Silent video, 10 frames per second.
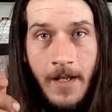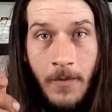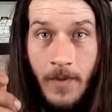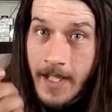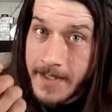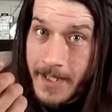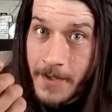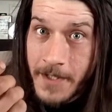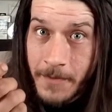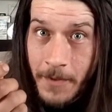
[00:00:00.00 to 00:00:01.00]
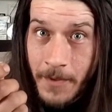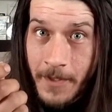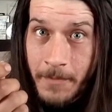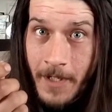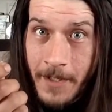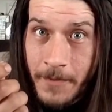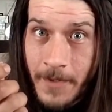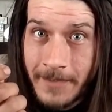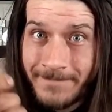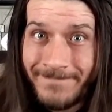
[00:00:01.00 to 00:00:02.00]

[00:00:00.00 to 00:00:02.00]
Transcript: Well, I told you we were going to break one.